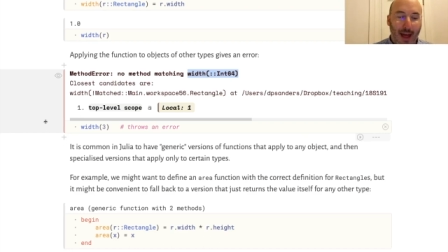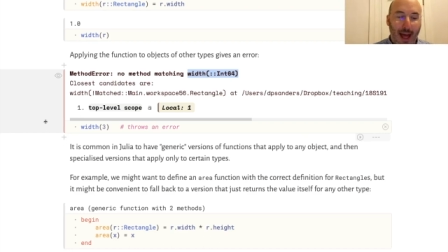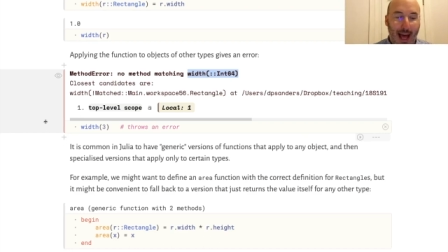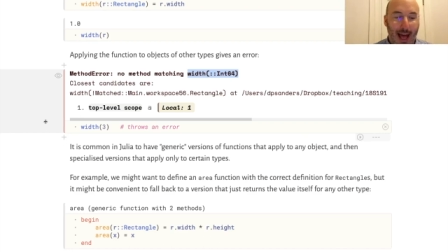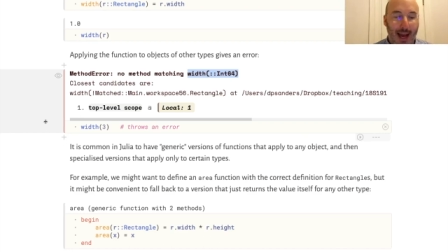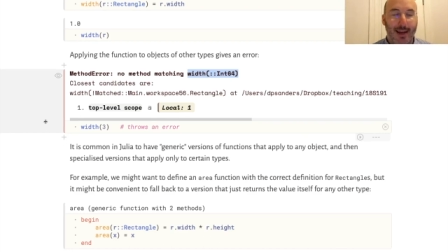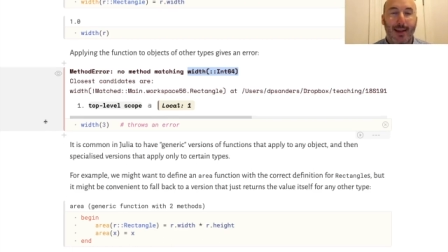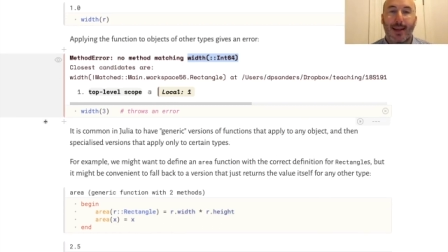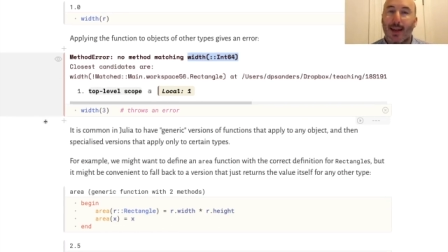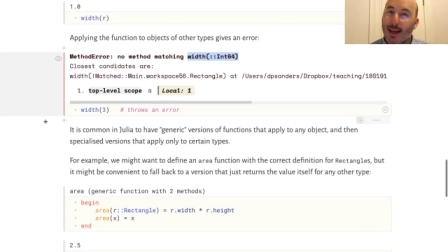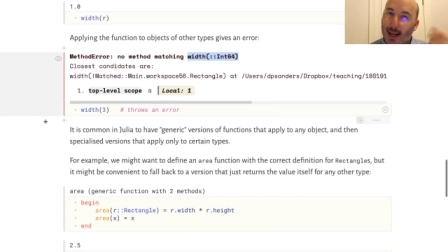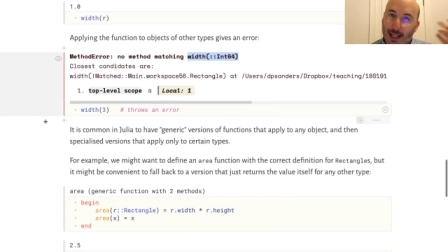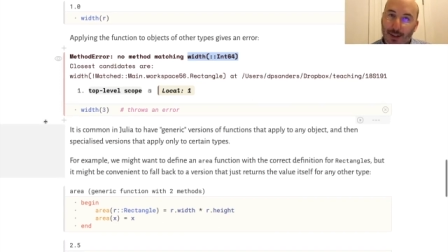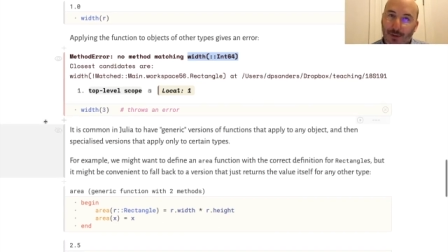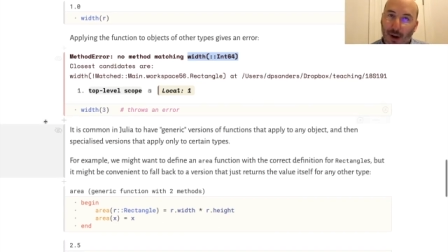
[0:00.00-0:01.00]
hand,
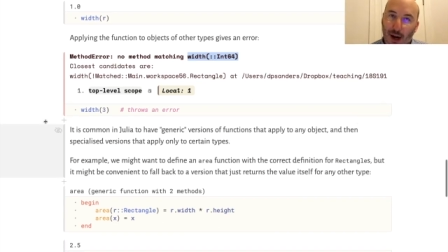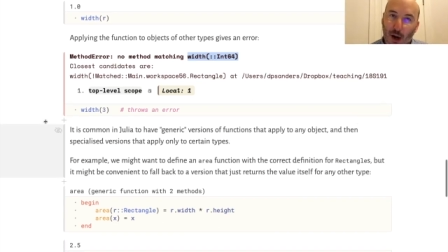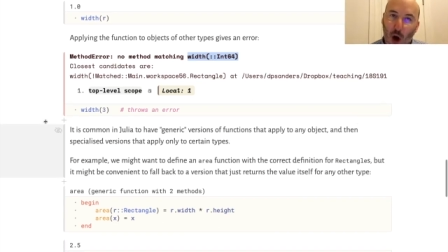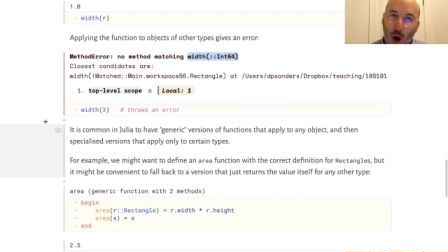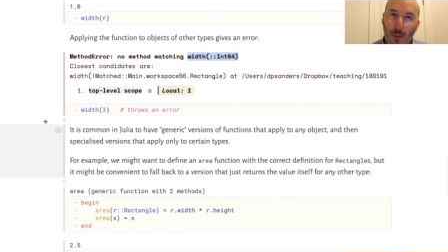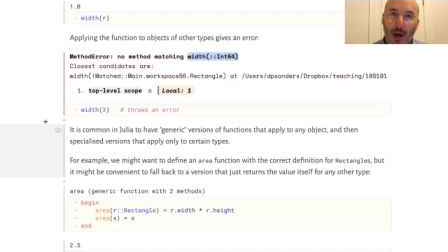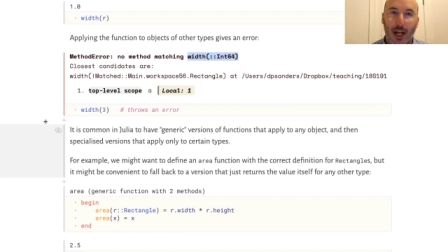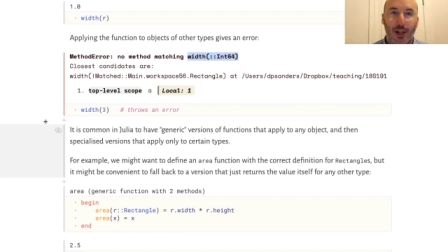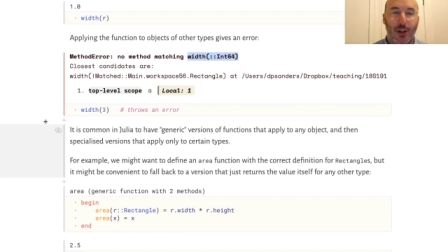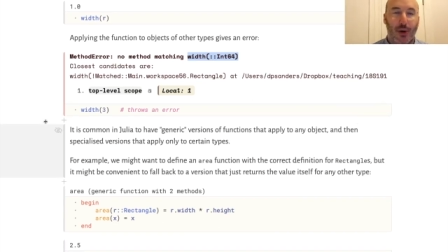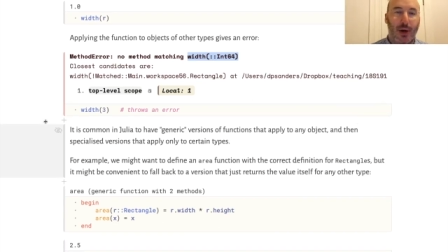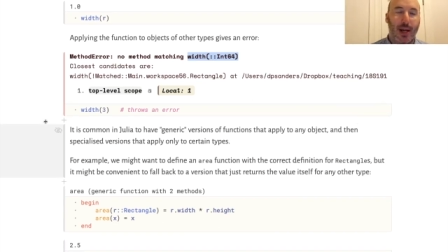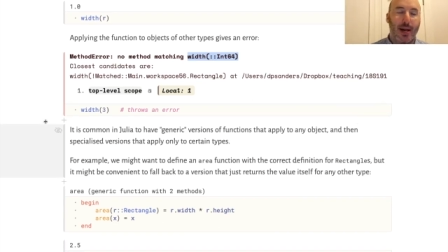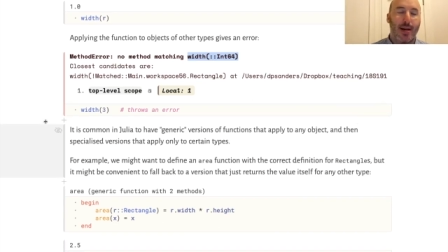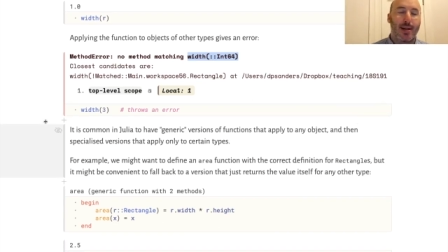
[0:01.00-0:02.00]
it's very common in
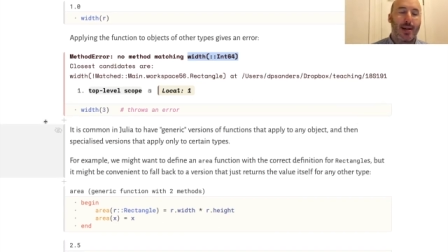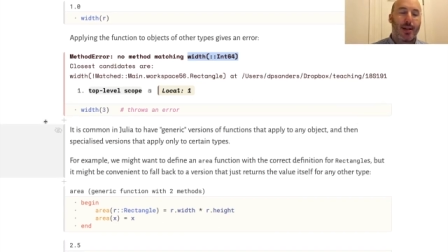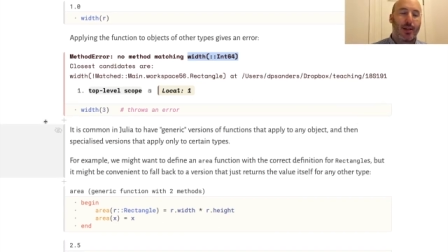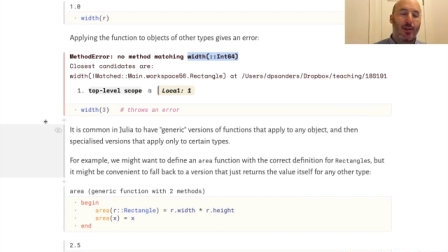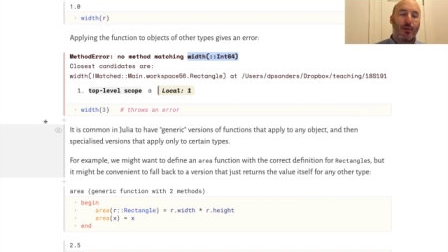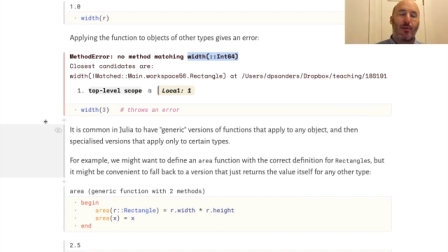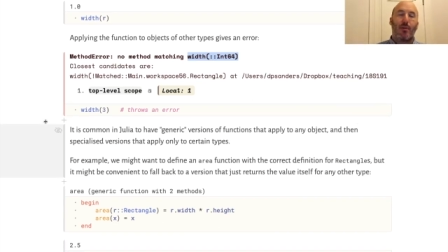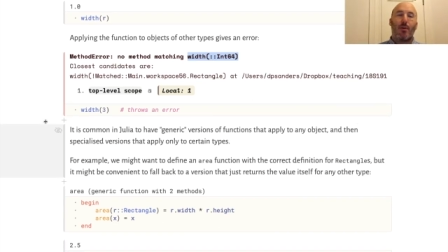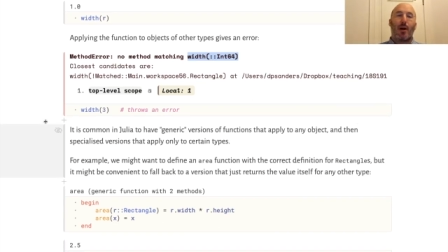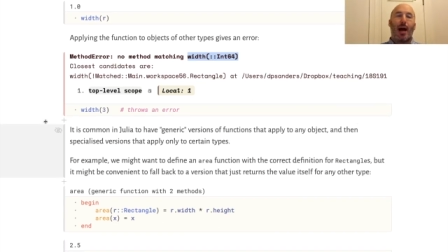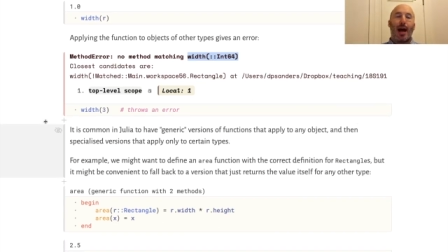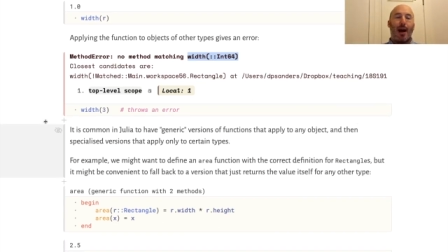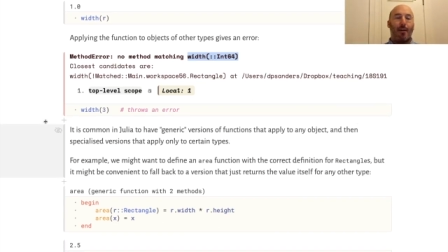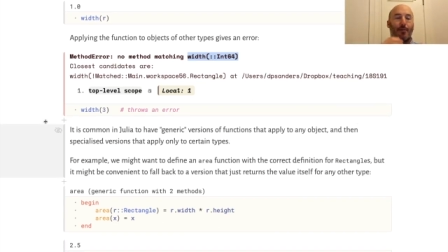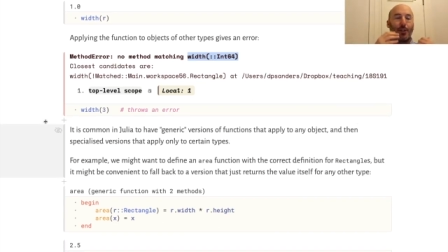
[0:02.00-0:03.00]
Julia to
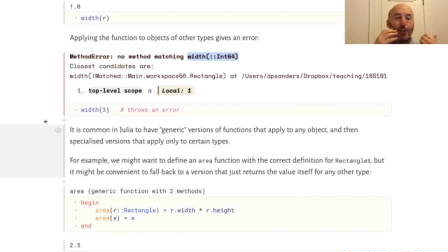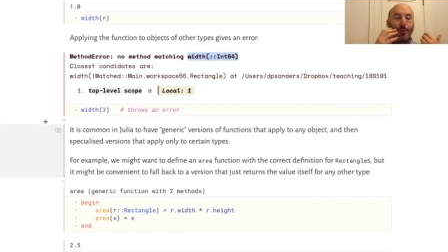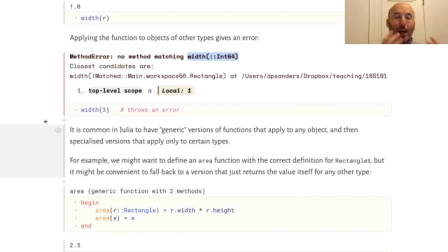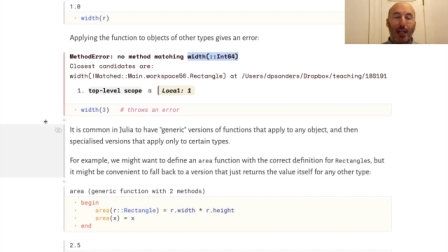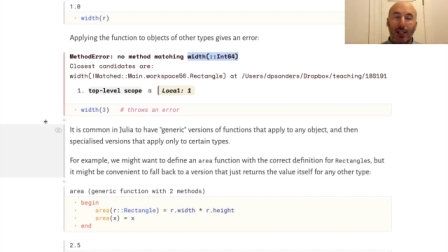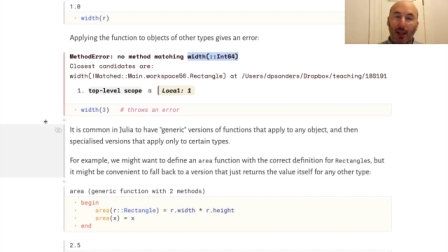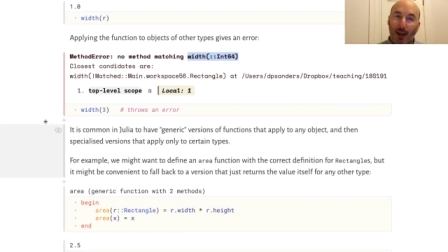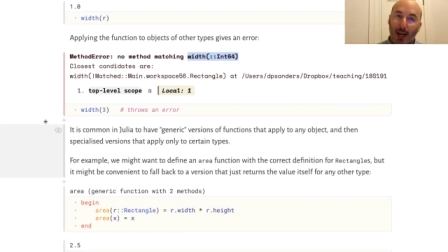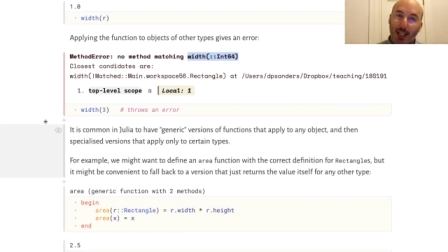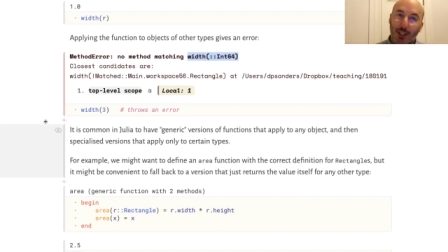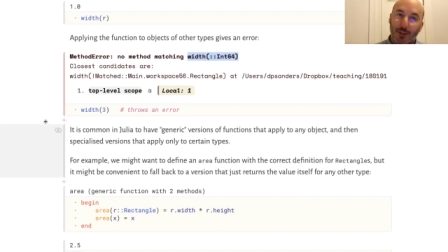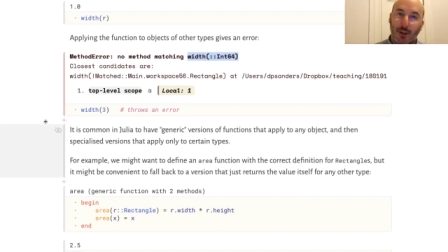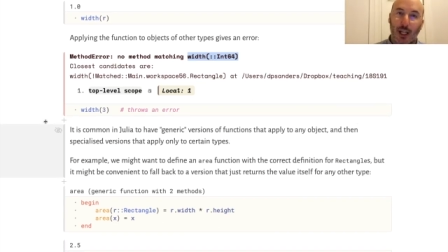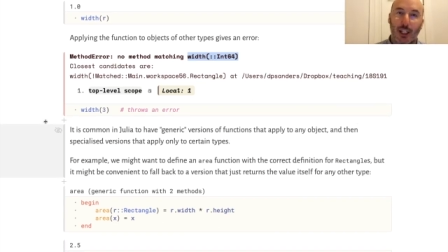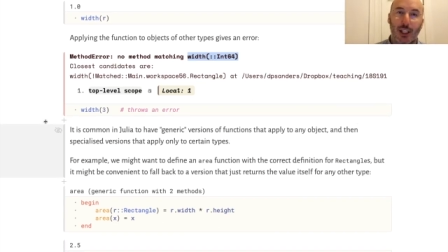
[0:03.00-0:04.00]
have specialized
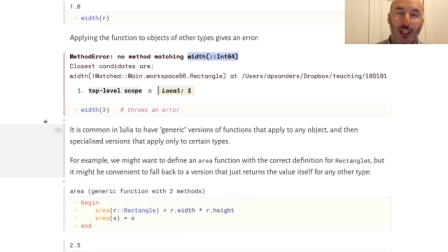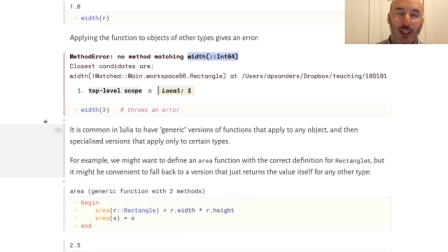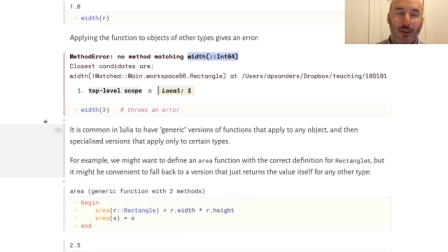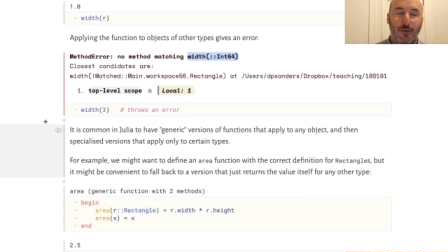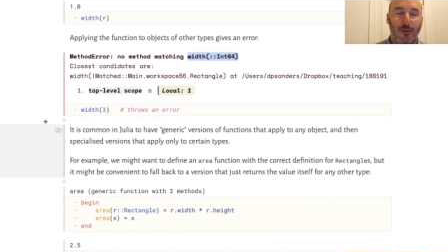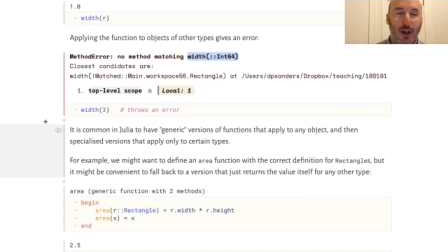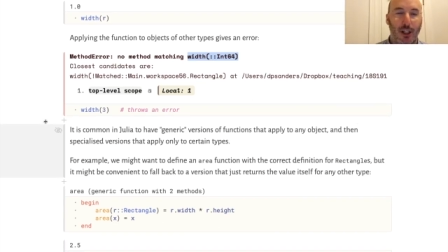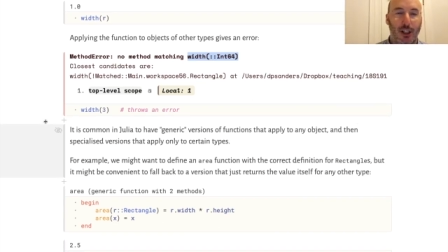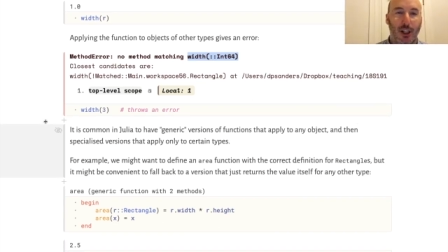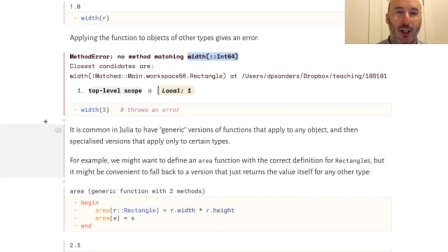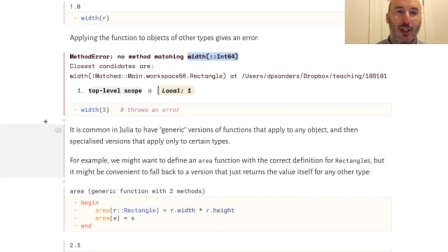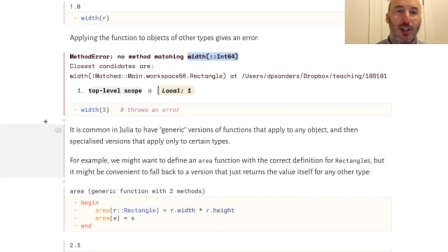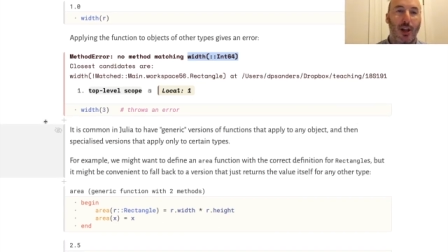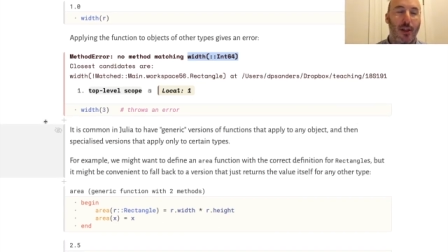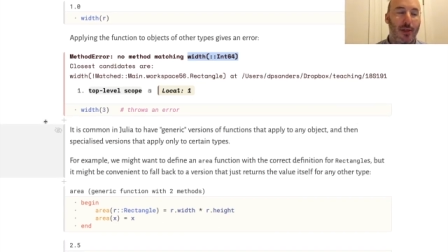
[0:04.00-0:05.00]
versions of
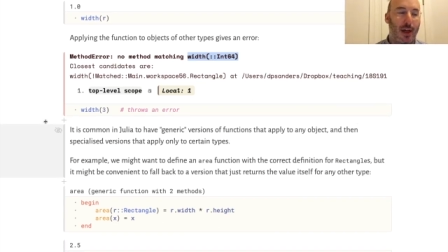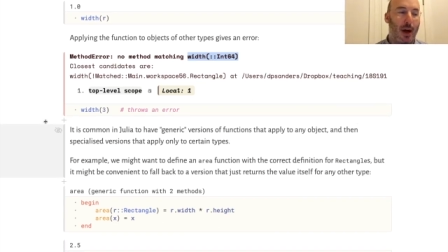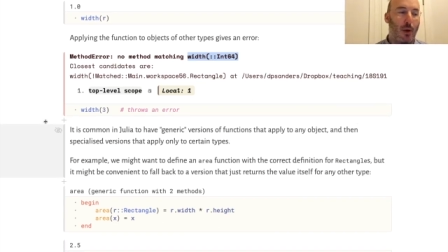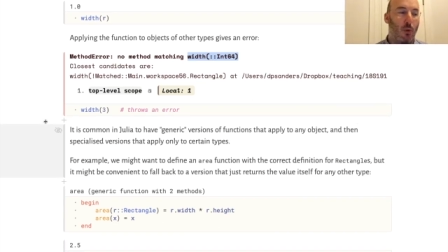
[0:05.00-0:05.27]
functions that